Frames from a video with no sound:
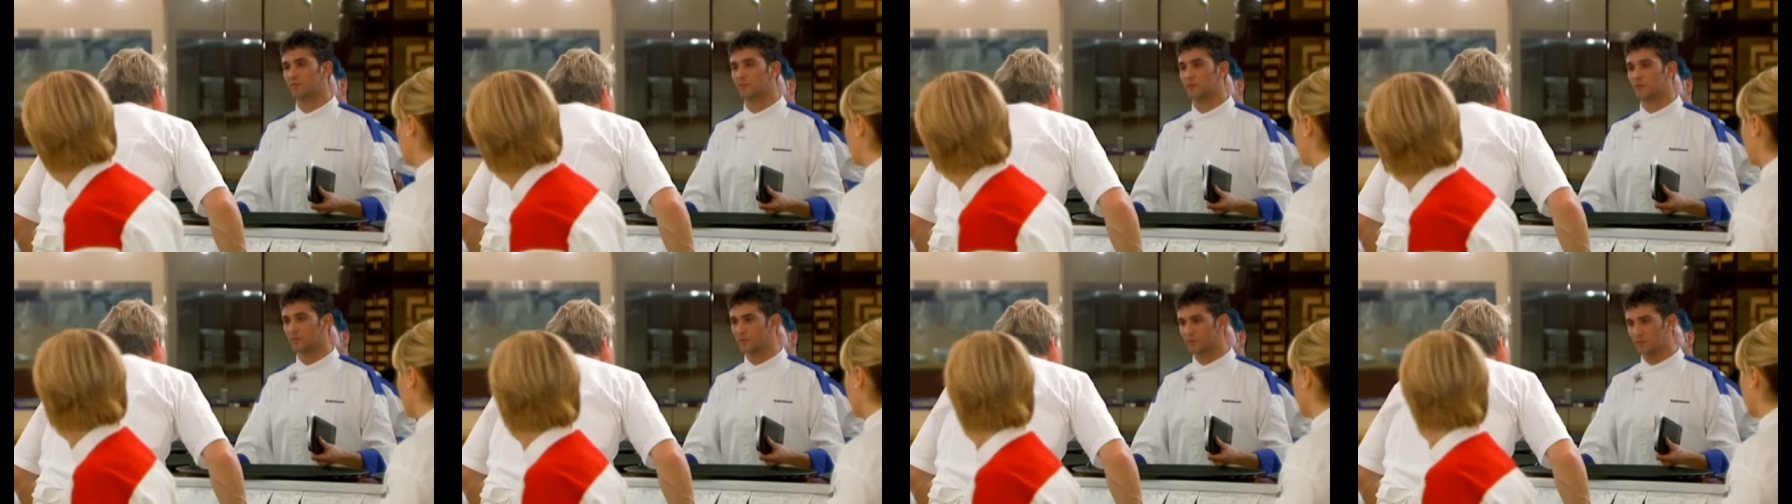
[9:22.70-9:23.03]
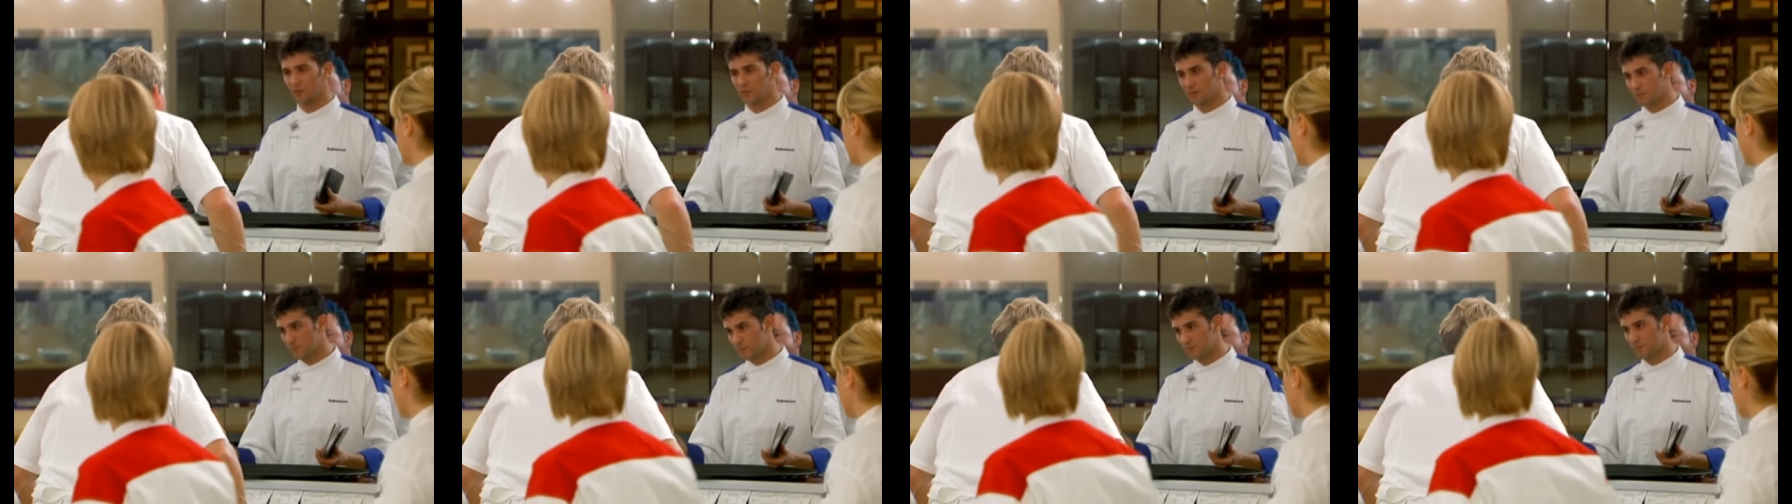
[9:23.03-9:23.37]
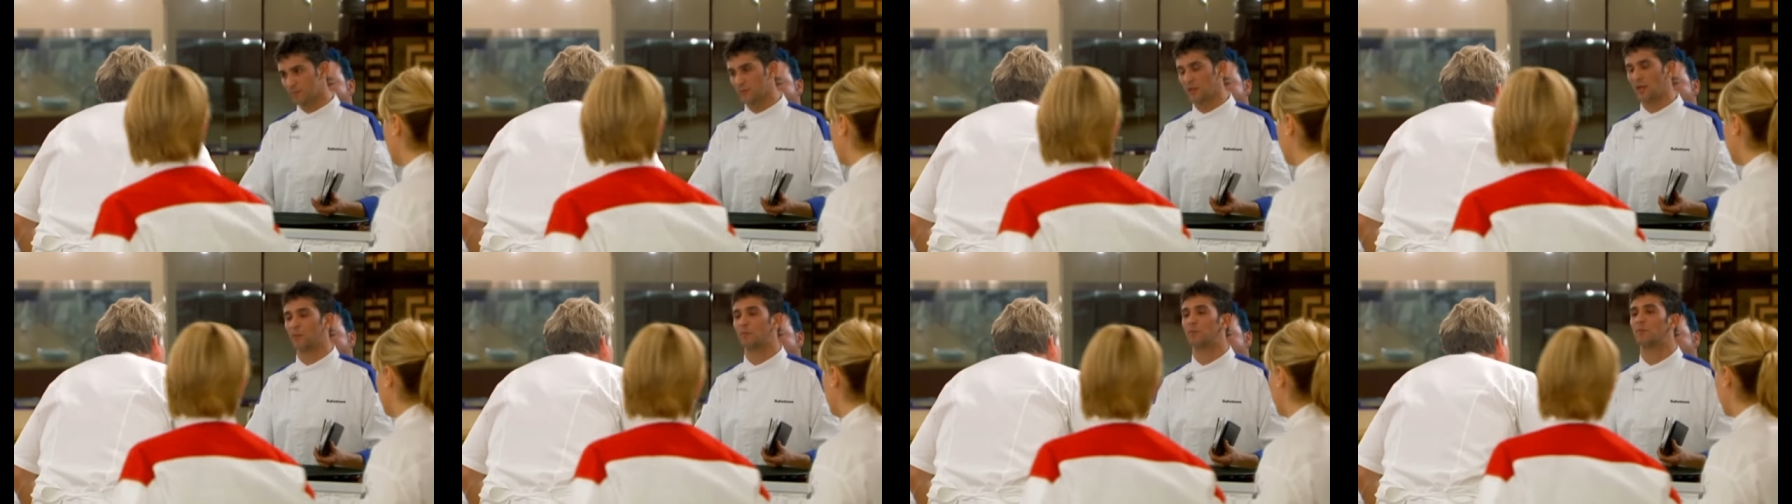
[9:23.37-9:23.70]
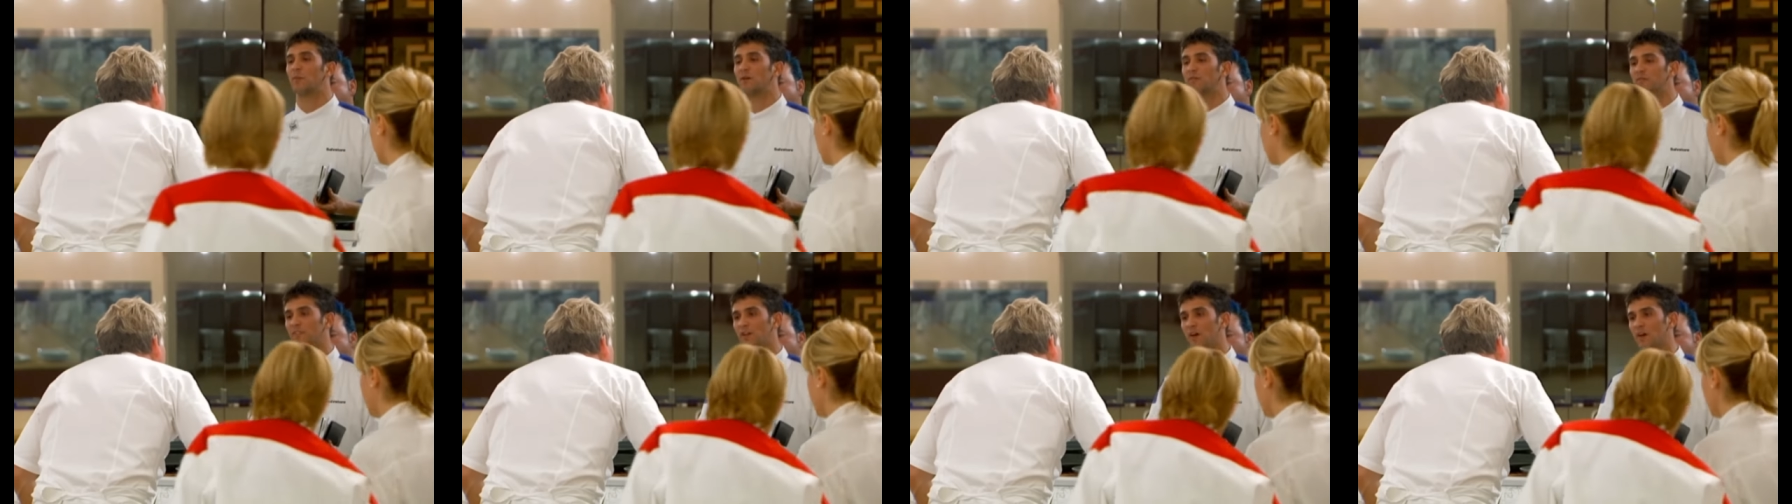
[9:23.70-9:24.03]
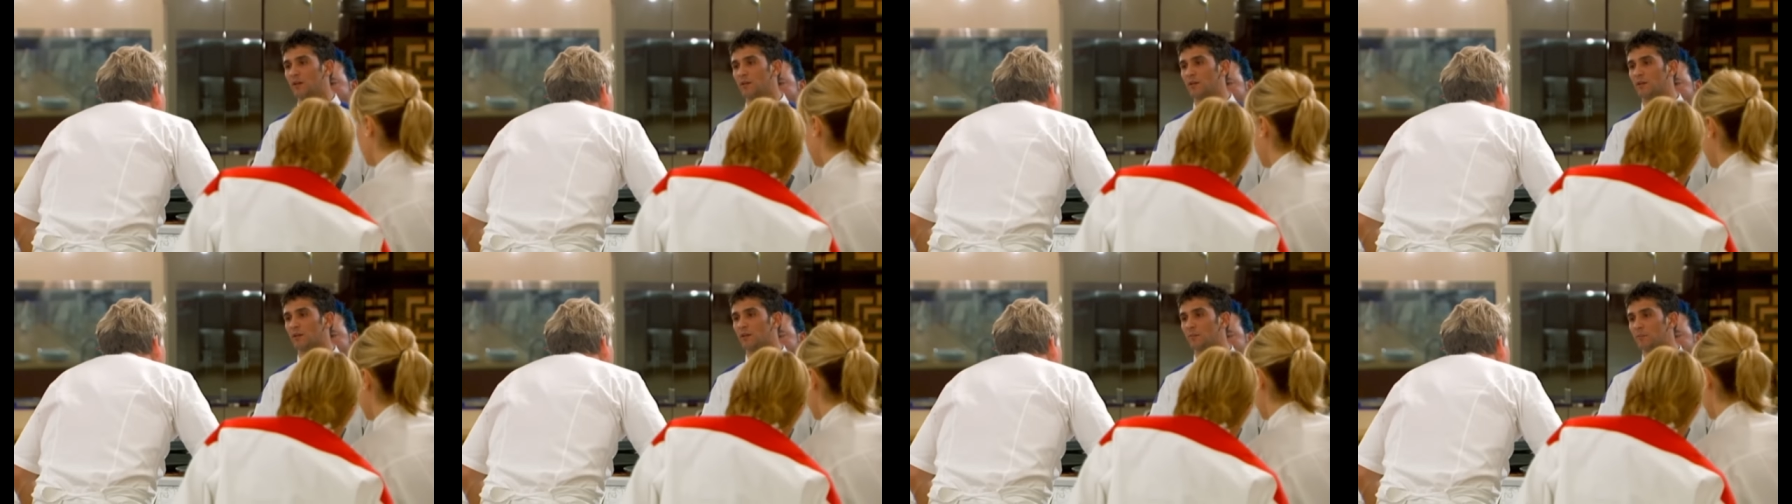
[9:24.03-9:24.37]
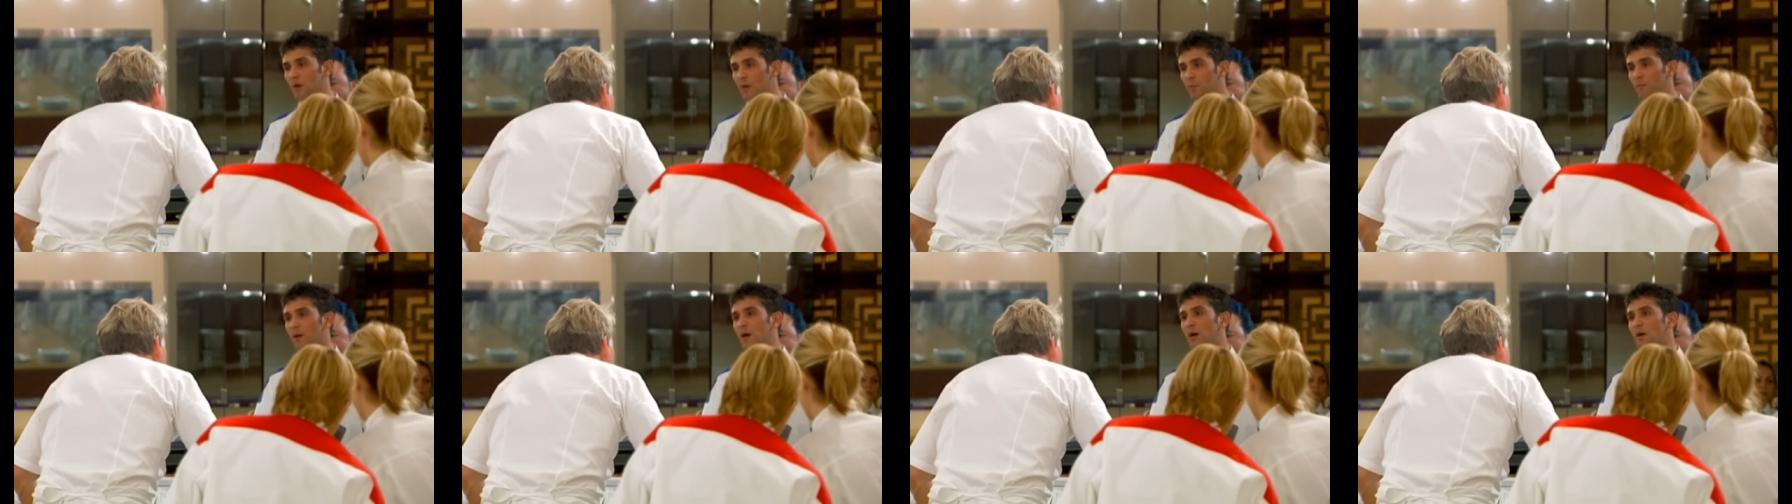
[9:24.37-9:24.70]
to feed, to help my father and my
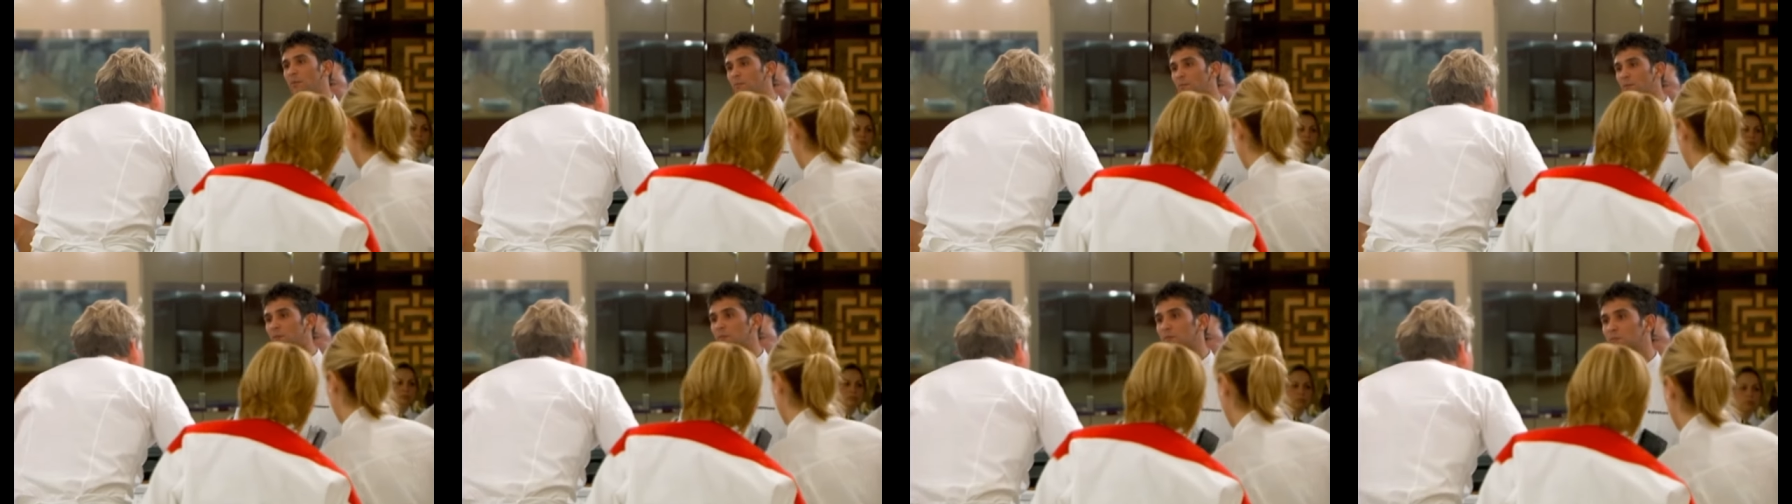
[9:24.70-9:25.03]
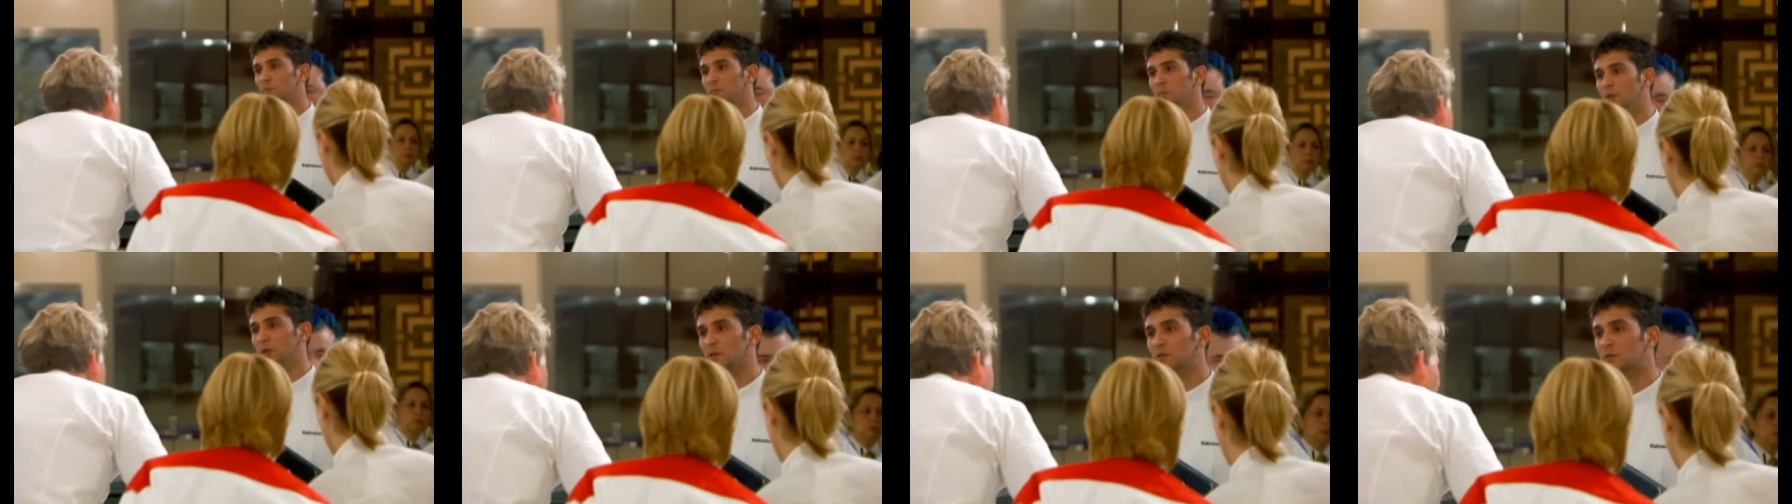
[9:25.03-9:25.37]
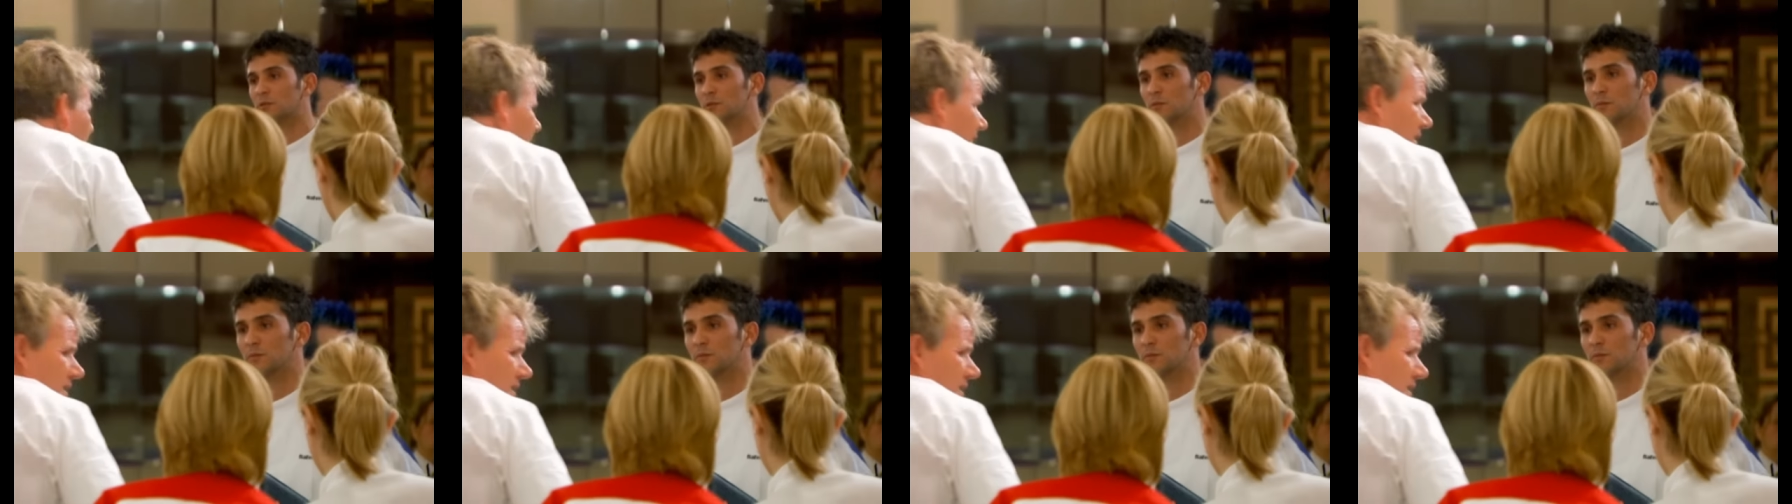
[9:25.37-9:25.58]
mom, bills.